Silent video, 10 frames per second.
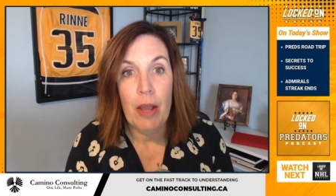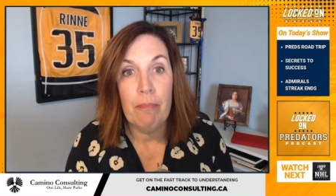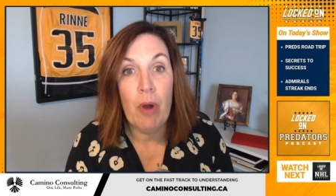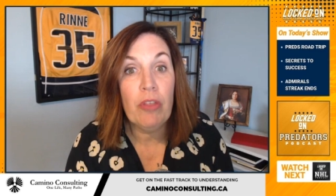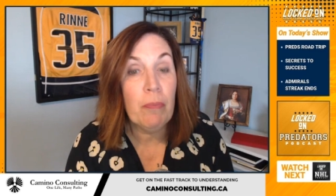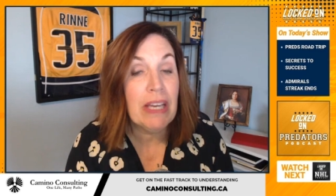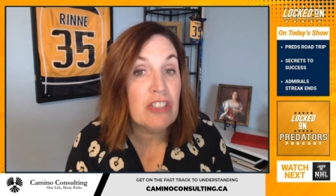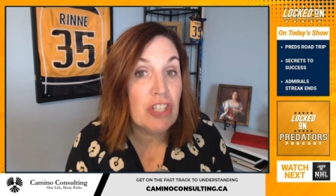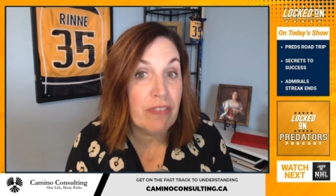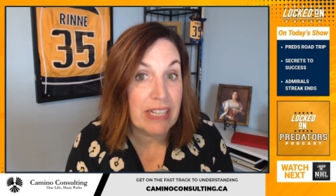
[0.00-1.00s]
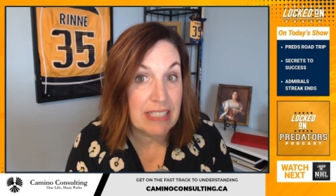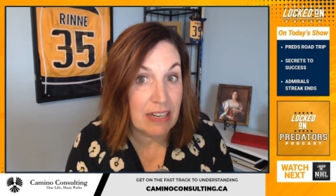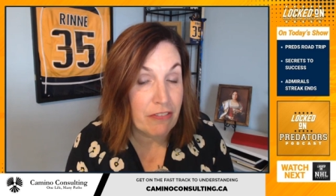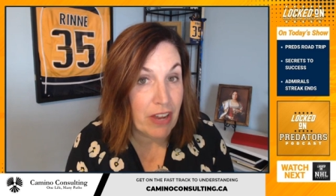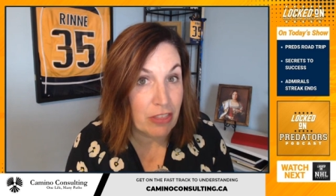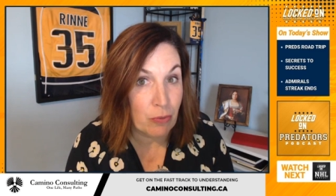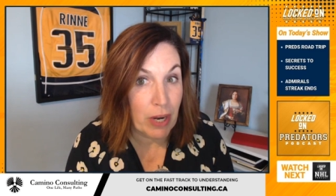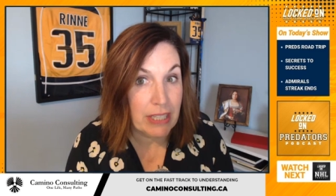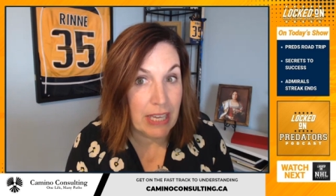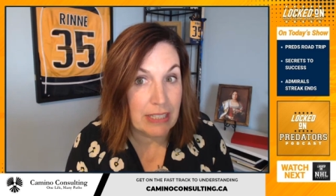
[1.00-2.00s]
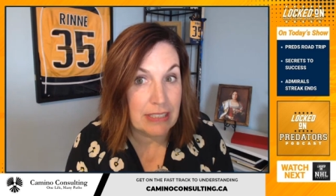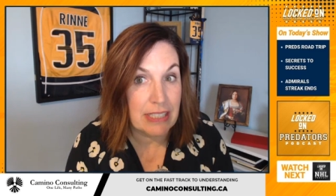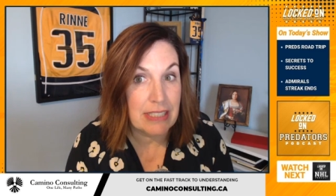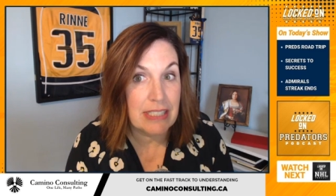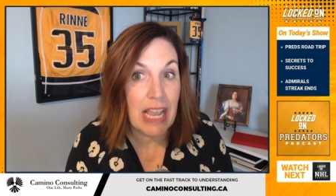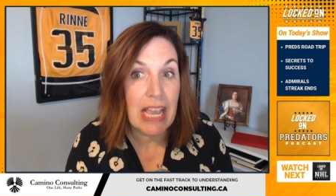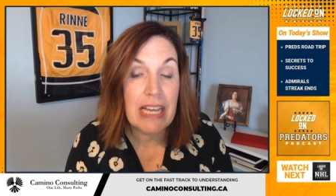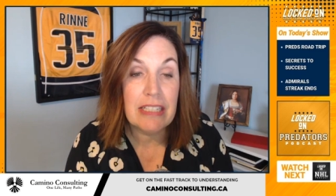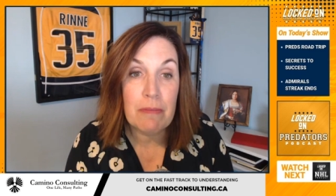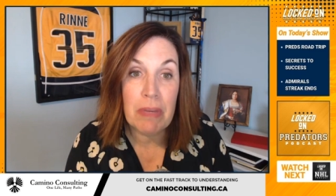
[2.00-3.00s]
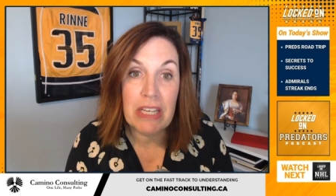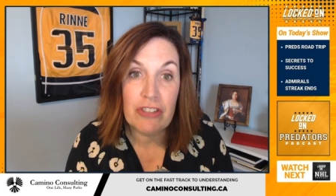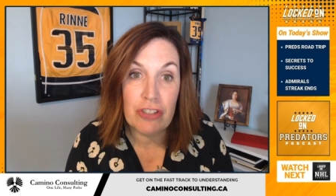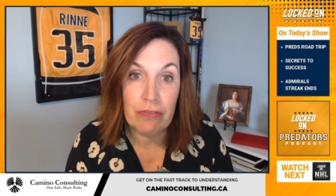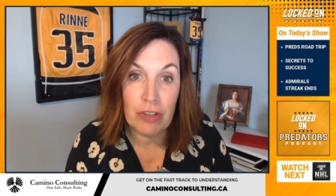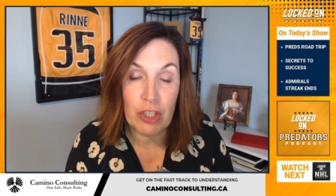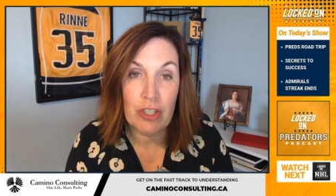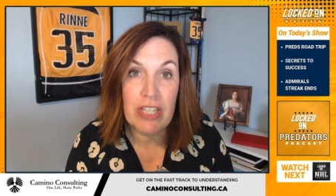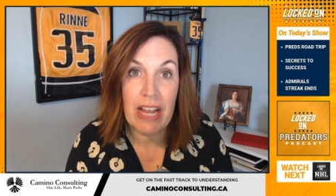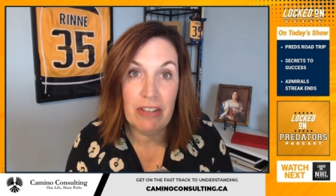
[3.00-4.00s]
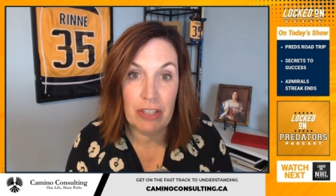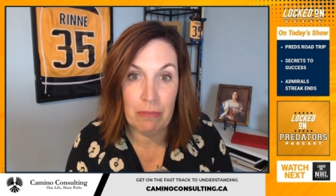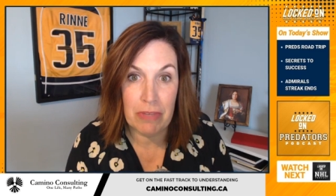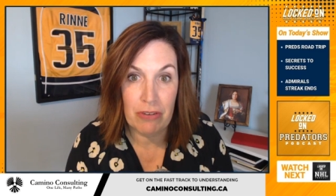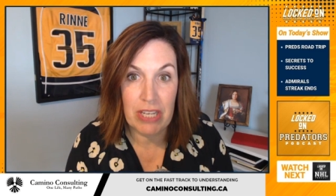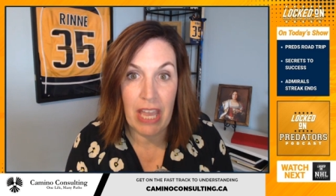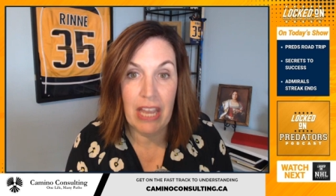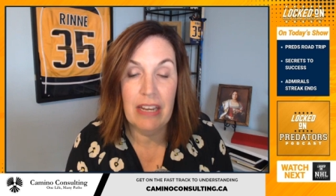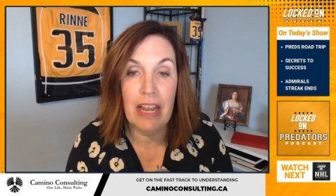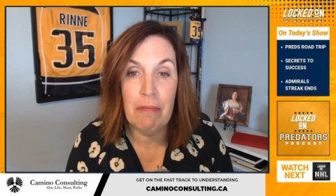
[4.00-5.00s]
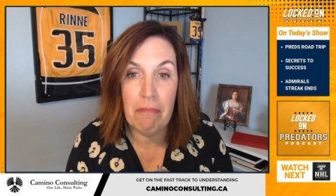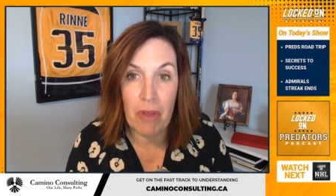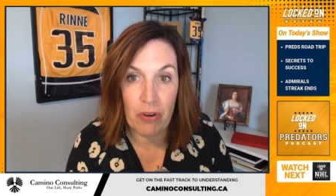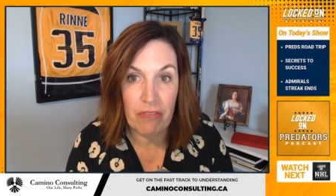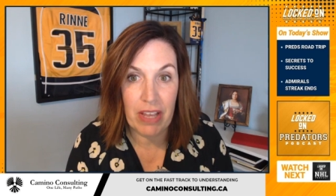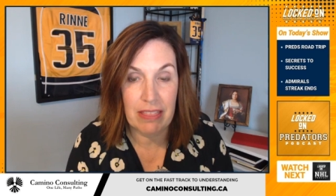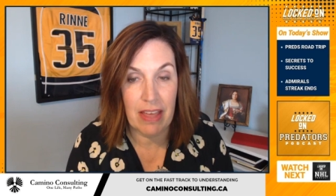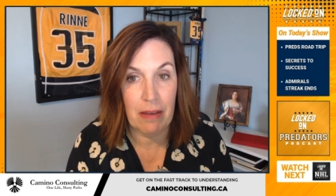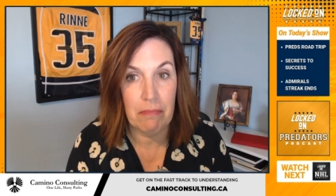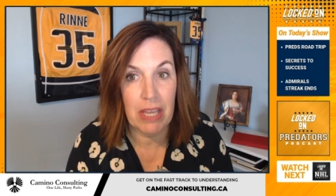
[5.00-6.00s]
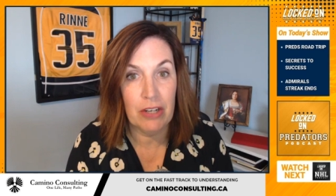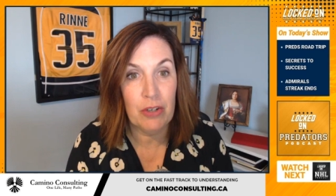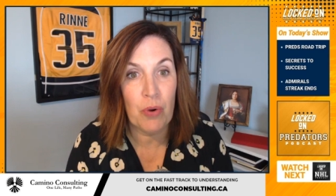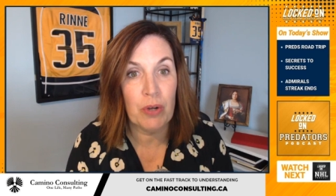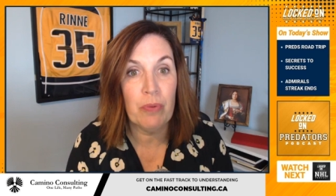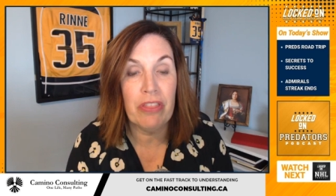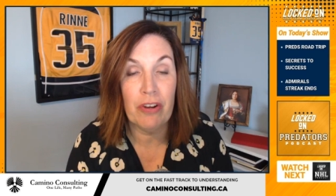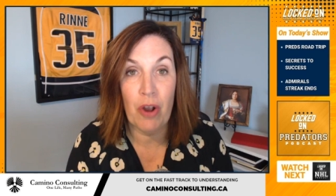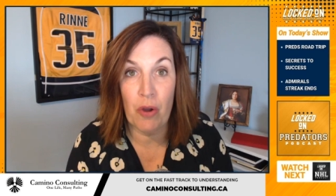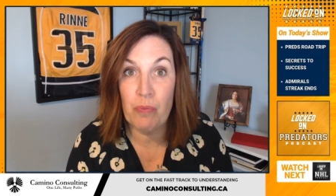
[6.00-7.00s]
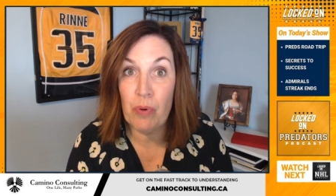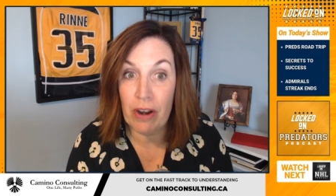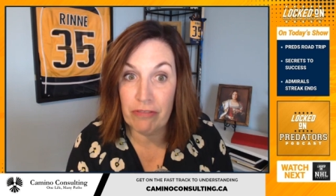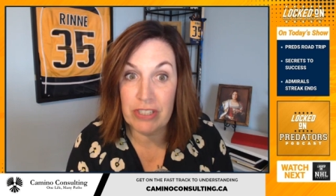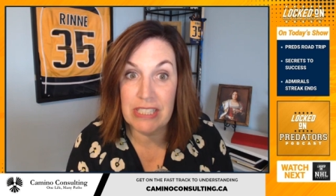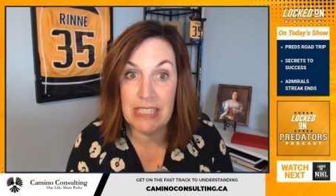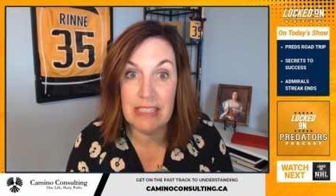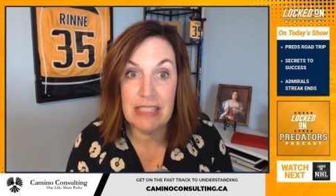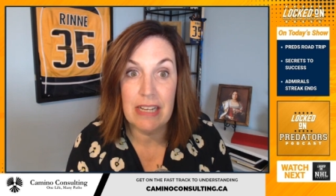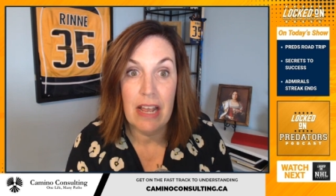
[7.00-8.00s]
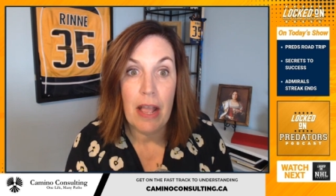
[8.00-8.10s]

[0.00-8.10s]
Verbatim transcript: Both because you've identified the right candidates and because you've learned how to communicate and motivate them in accord with their own preferences.